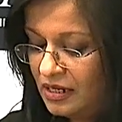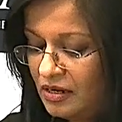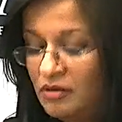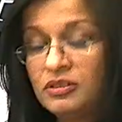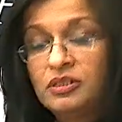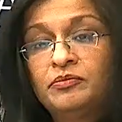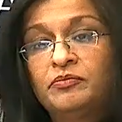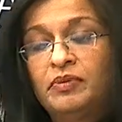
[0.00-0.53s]

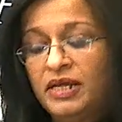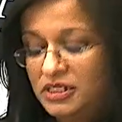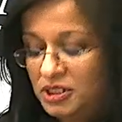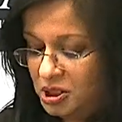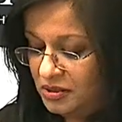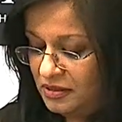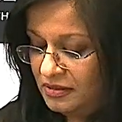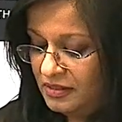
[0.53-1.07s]

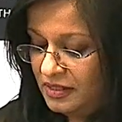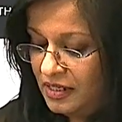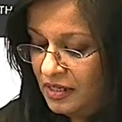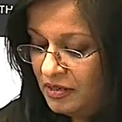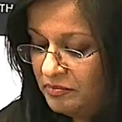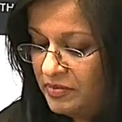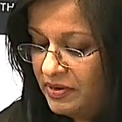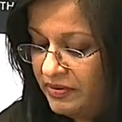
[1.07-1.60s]
contemplation,
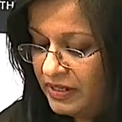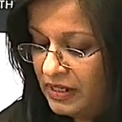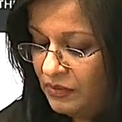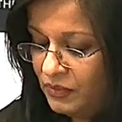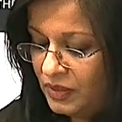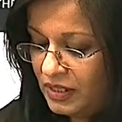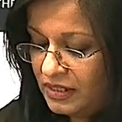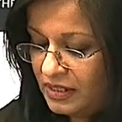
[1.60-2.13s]
miracle
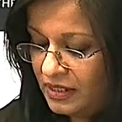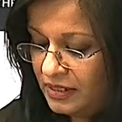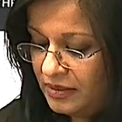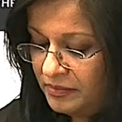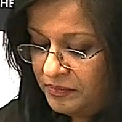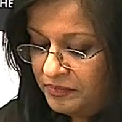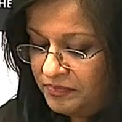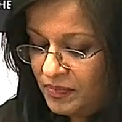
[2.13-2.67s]

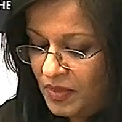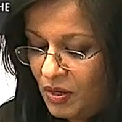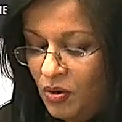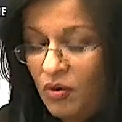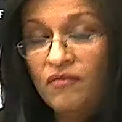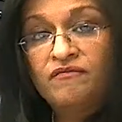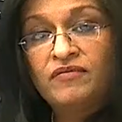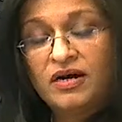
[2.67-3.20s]
working,
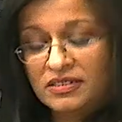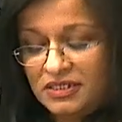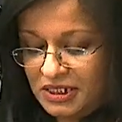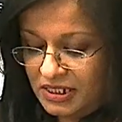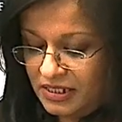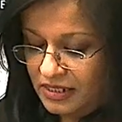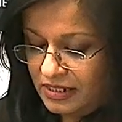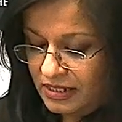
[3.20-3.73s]
or
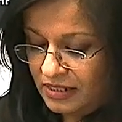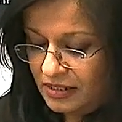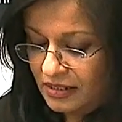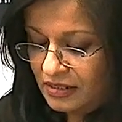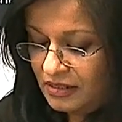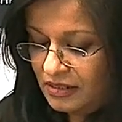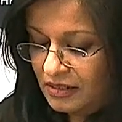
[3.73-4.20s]
vast learning.